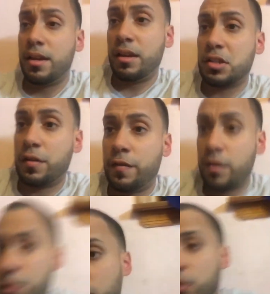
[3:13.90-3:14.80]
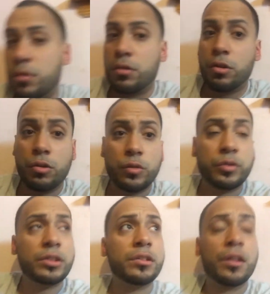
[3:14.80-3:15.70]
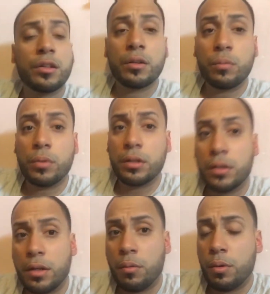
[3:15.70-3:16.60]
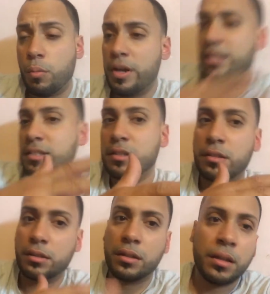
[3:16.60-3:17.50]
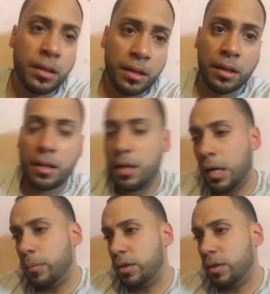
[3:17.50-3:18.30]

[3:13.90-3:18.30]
y'all should figure out goals for each other and what and what ways to help.